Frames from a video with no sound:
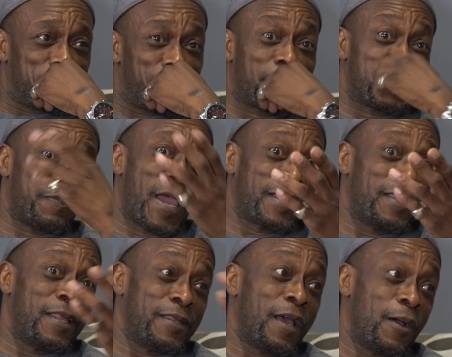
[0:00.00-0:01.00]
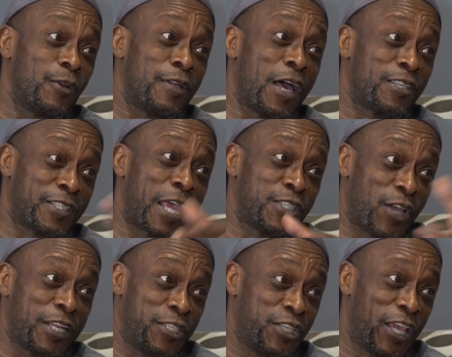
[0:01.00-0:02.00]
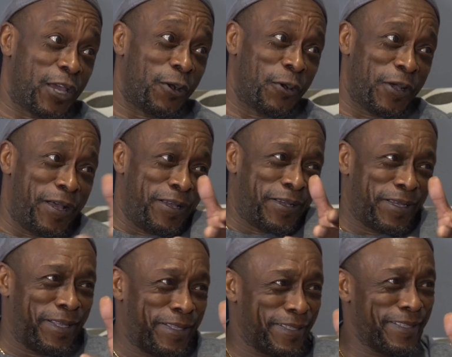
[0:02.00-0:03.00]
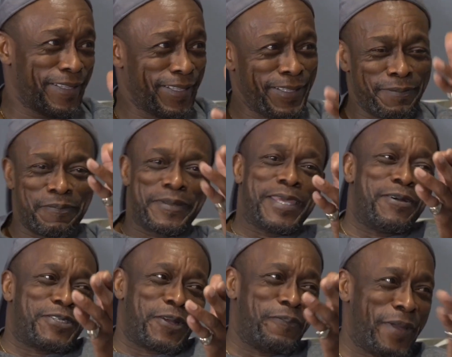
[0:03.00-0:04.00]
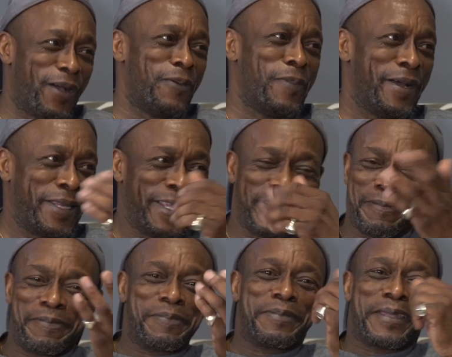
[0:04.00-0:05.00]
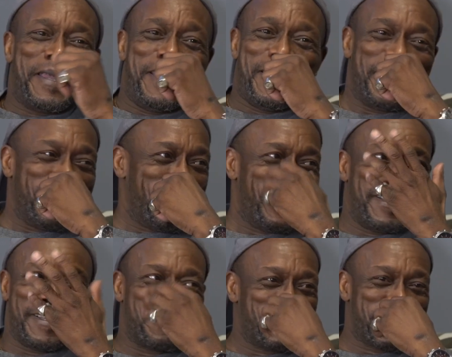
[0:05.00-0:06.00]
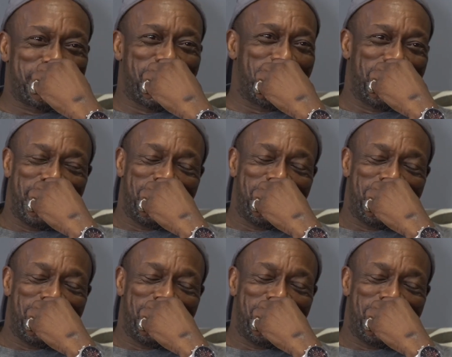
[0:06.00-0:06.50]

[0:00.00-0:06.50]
Because back then, $100 got you out of jail. It was her bail money. And I'm just like,